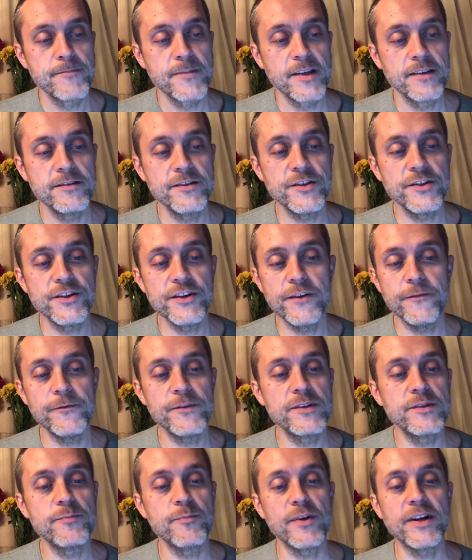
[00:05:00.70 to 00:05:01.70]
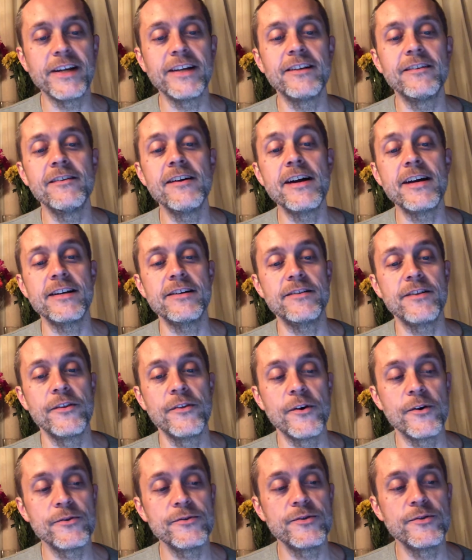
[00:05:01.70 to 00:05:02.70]
This shift is bringing a light to
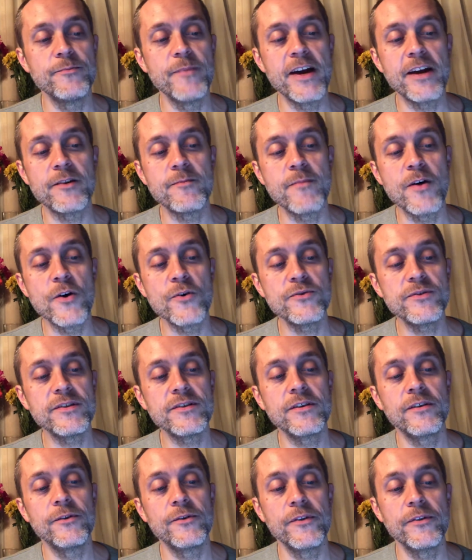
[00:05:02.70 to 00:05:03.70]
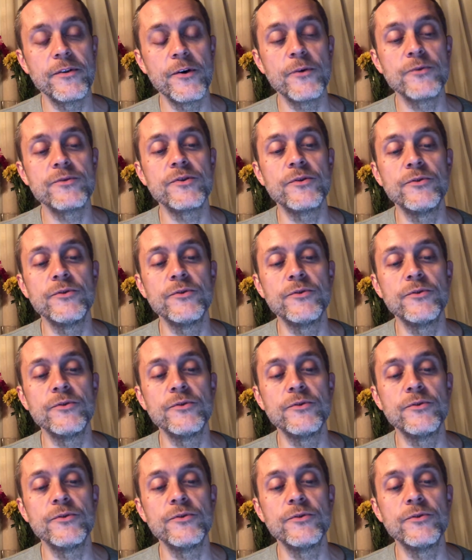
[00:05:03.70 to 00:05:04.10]
those who matter most, those who